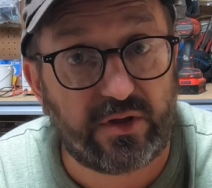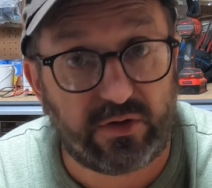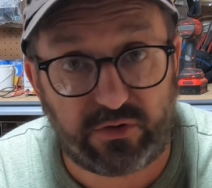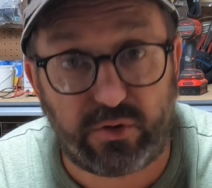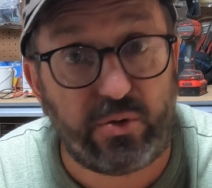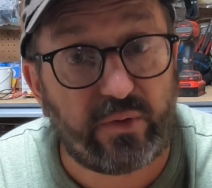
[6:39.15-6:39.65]

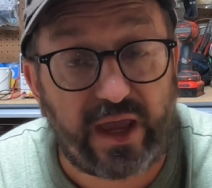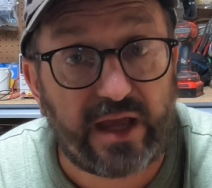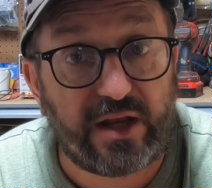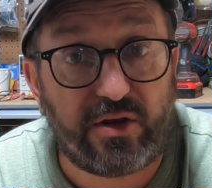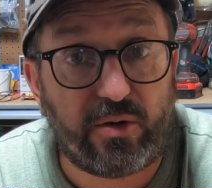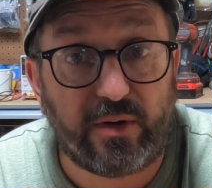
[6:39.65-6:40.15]
So you
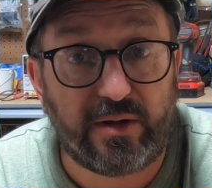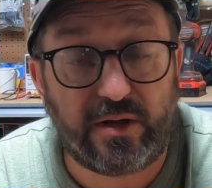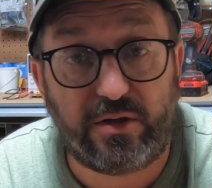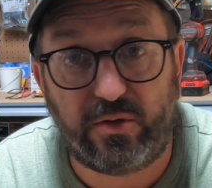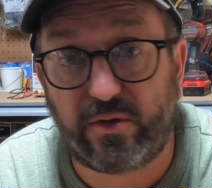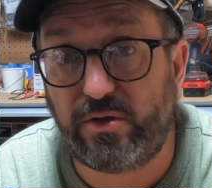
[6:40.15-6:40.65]
can do it.
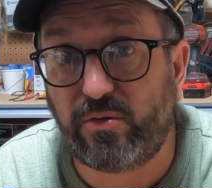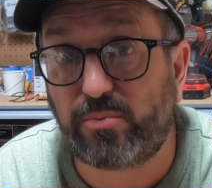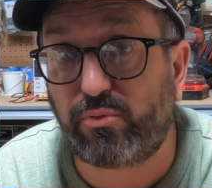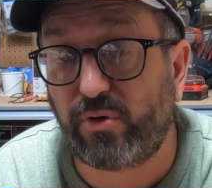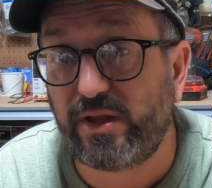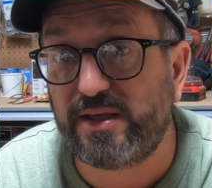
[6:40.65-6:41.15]
You can do it
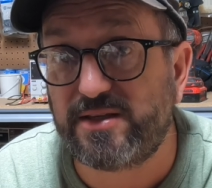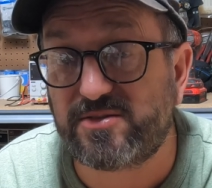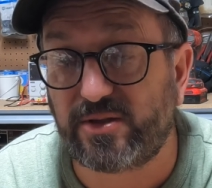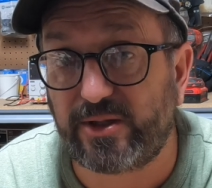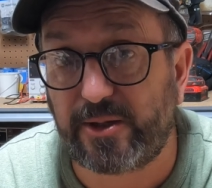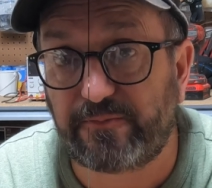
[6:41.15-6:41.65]
pretty
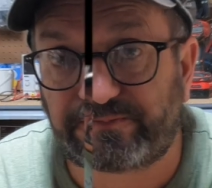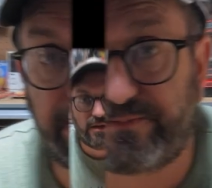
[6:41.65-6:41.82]
easily.